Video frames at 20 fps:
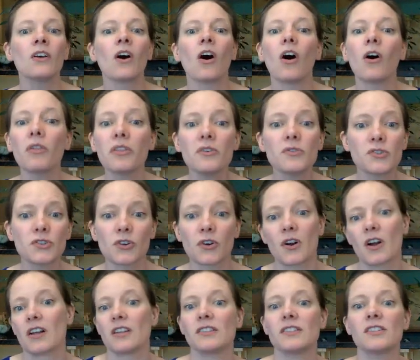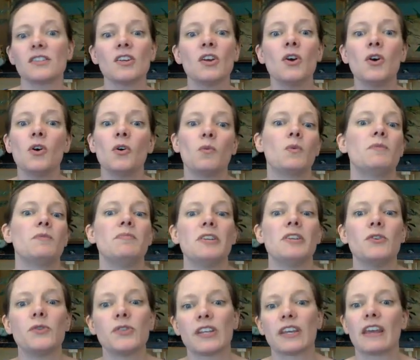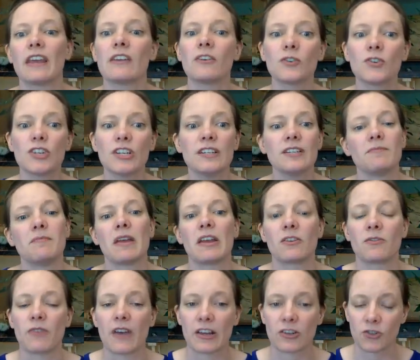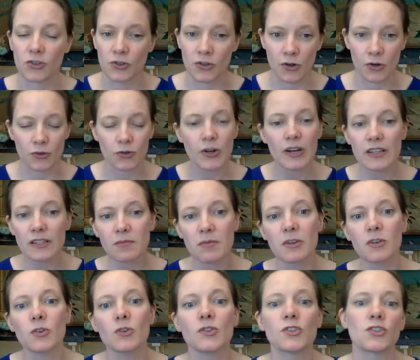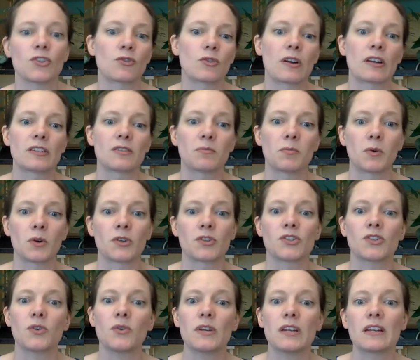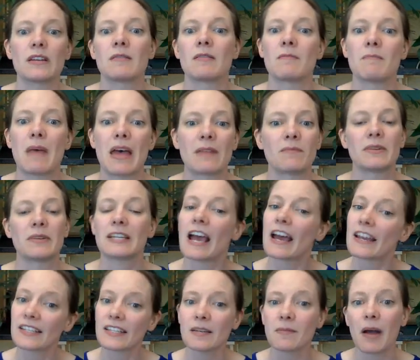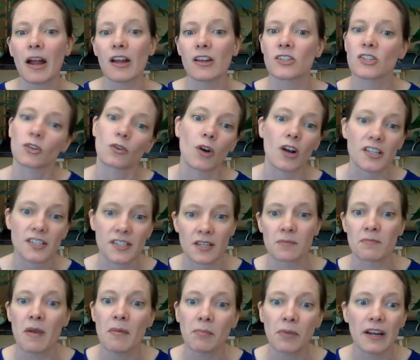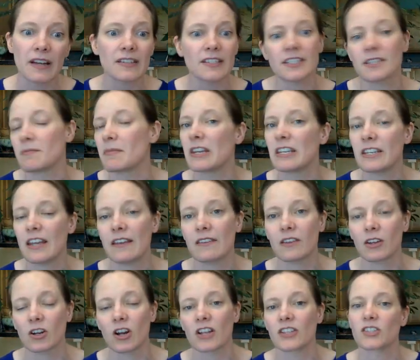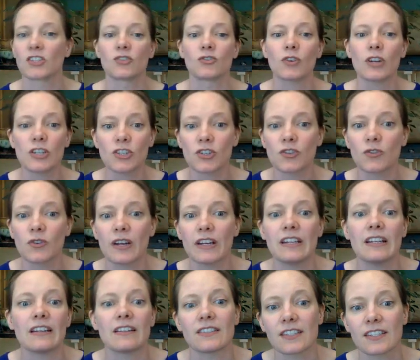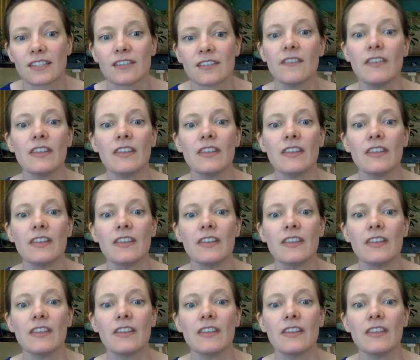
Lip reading: All those neurons would be using energy to manufacture neurotransmitters, to transport sodium and potassium ions across their membranes to maintain their concentration gradients.